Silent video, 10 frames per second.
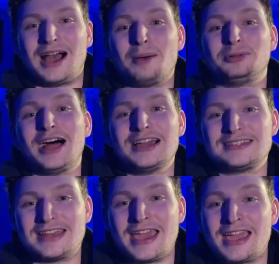apply
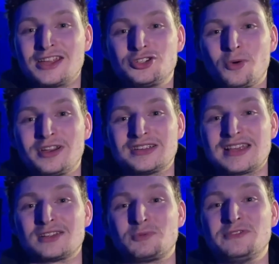today and join us
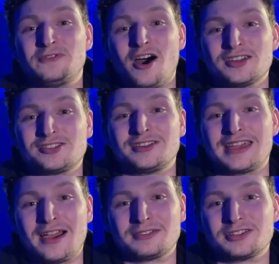as we foster
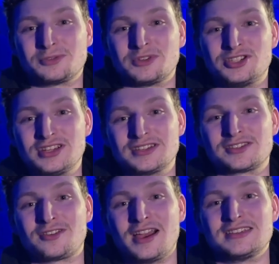encounters with Jesus
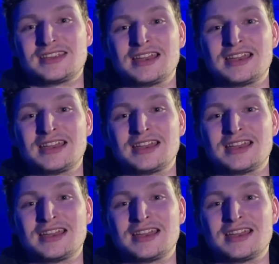Christ and